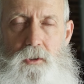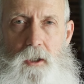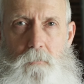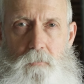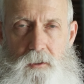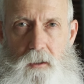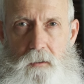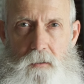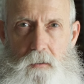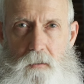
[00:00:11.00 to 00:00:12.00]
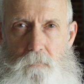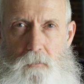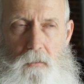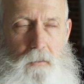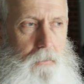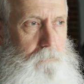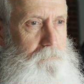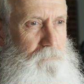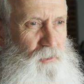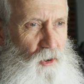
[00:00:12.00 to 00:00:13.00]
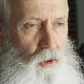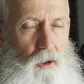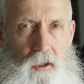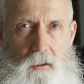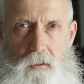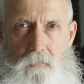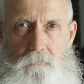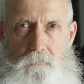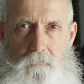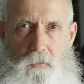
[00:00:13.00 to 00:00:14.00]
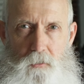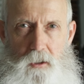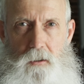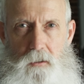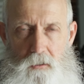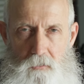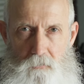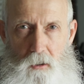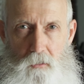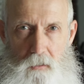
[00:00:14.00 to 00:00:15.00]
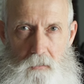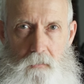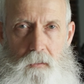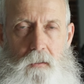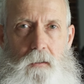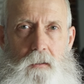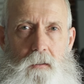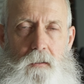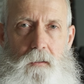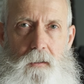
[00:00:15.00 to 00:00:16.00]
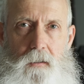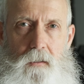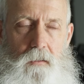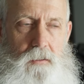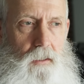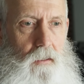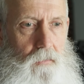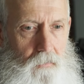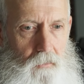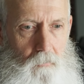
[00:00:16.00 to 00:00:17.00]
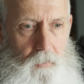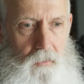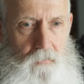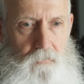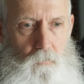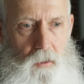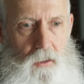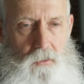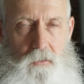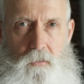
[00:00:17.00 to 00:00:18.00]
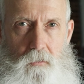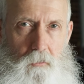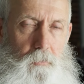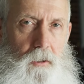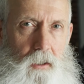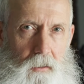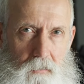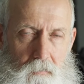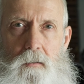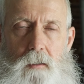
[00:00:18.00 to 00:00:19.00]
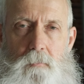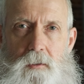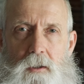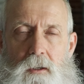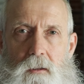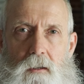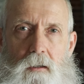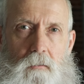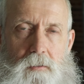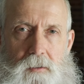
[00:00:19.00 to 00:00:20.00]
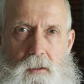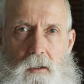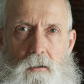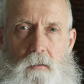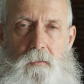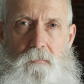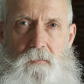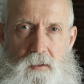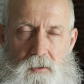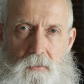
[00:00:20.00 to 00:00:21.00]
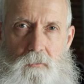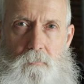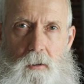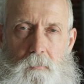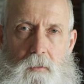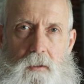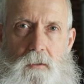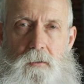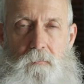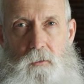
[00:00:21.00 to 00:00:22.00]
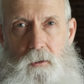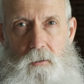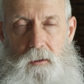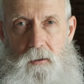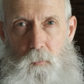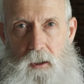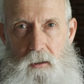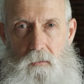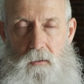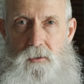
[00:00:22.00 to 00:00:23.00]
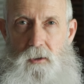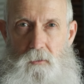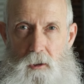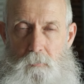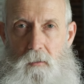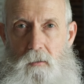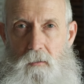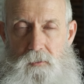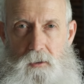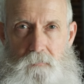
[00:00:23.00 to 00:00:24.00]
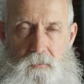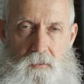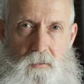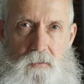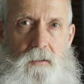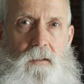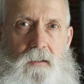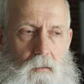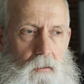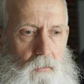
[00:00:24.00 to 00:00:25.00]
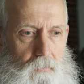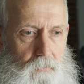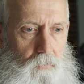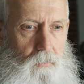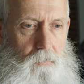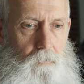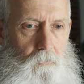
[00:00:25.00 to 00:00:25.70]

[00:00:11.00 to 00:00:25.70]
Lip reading: cable started getting really dry and creaky and groany, and I started thinking about different ways I could lubricate it. In particular, I was thinking of the physical properties of oil and the way it likes to creep along surfaces. And I thought,